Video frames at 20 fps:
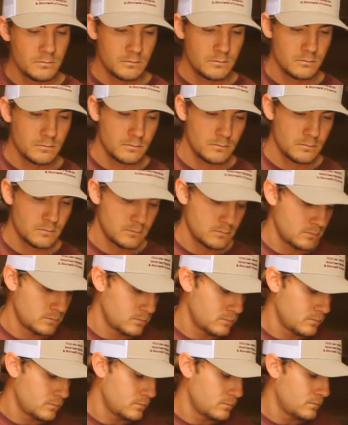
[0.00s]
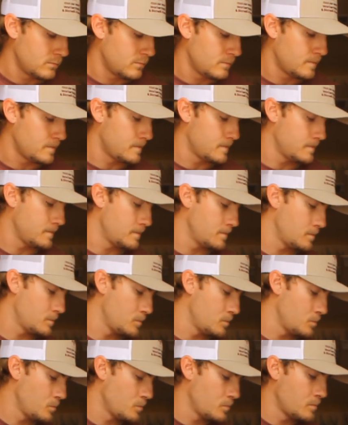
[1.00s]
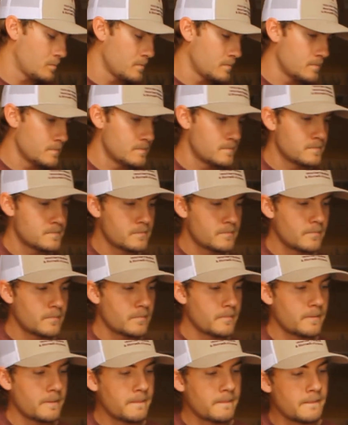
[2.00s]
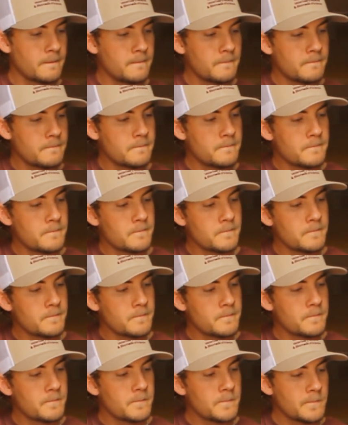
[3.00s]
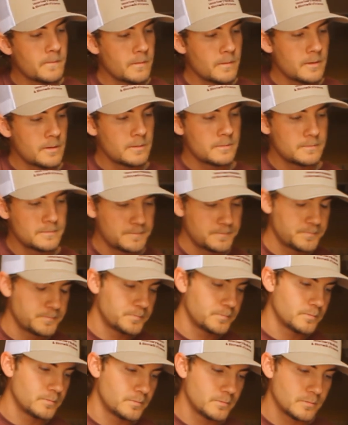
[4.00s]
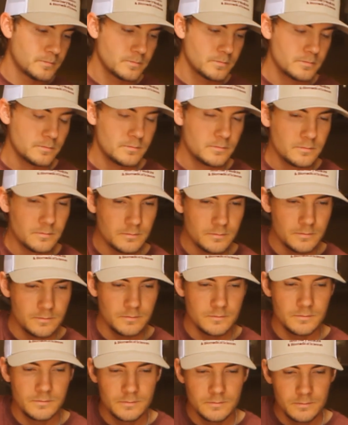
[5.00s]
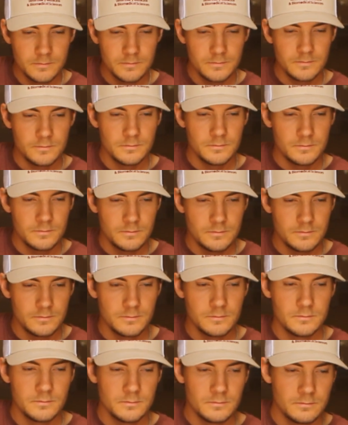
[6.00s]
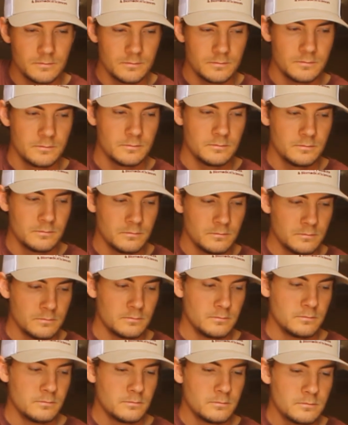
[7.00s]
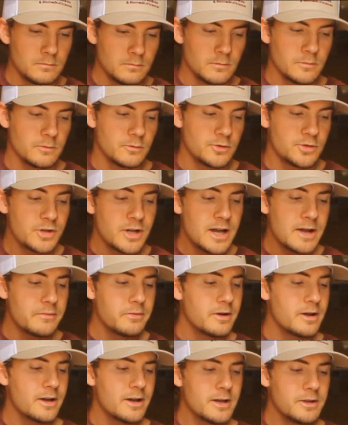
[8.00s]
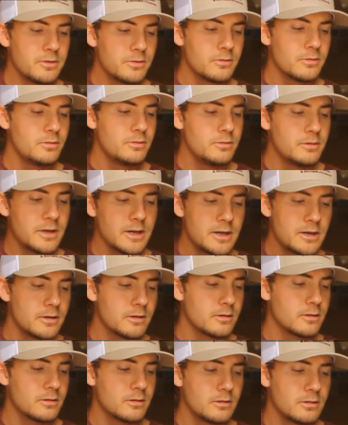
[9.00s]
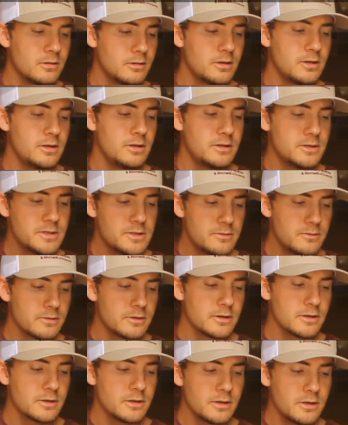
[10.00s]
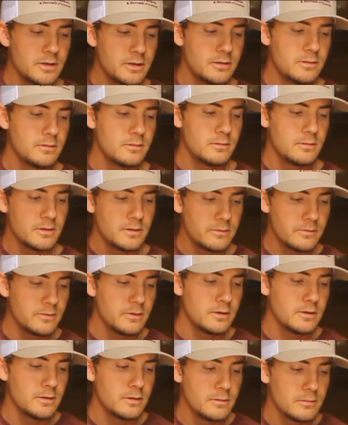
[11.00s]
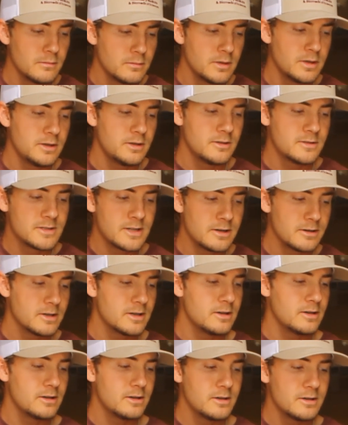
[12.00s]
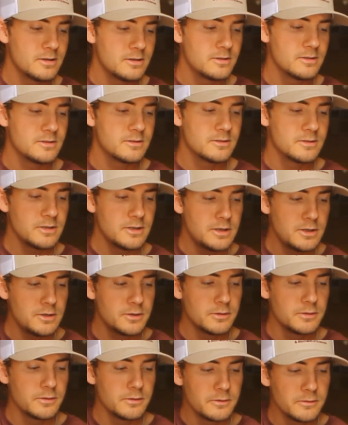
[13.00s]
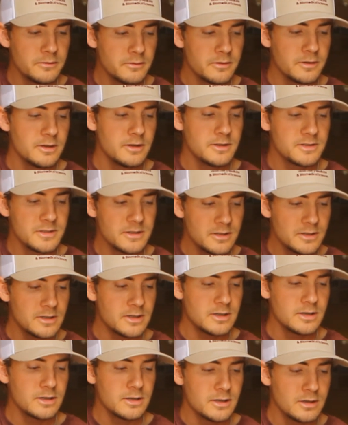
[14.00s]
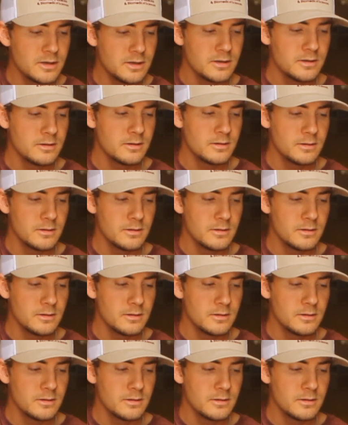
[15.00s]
There's 30 miles between you and I, but I'll still meet you in the dead of night. I'll drive right through that uneasy rain if it means I'll get to see your face again.